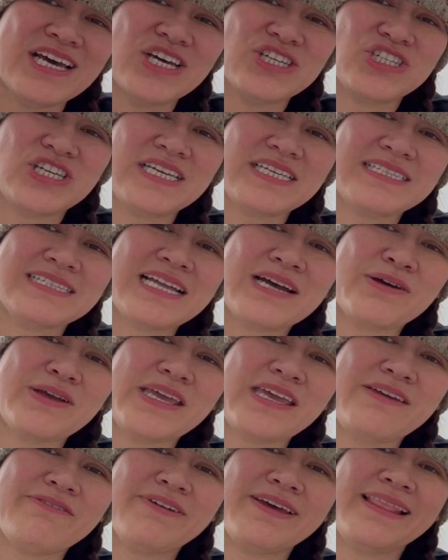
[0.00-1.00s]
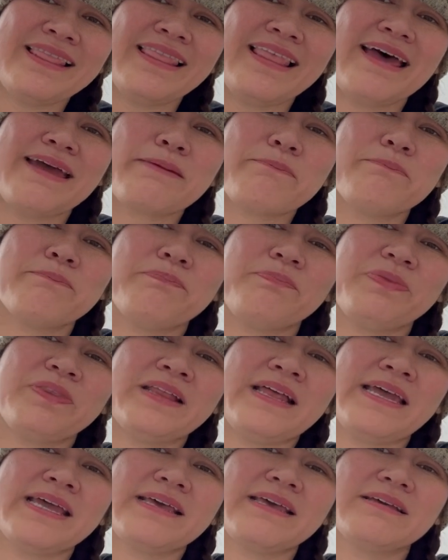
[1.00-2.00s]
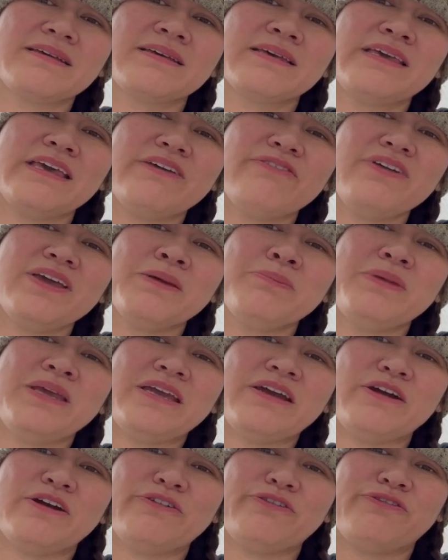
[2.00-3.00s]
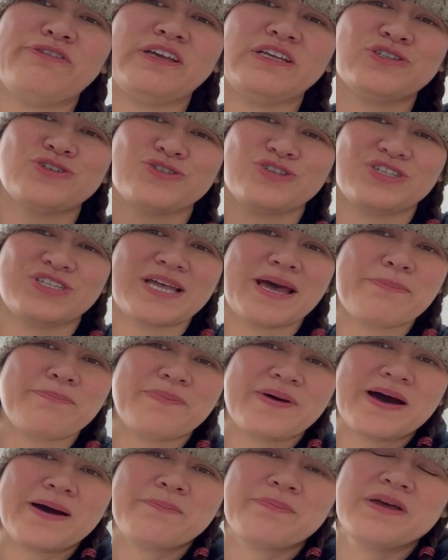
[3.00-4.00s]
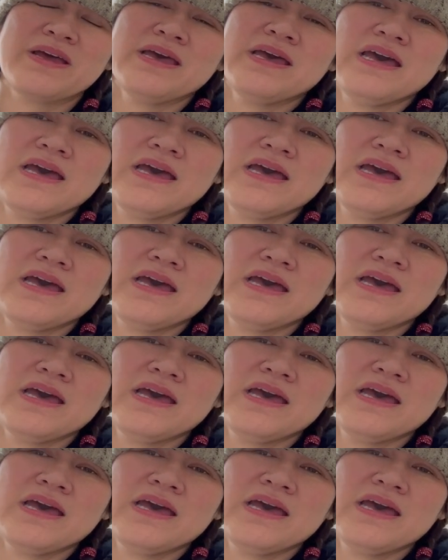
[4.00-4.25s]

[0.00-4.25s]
She's now even like like giving me her feet to step up.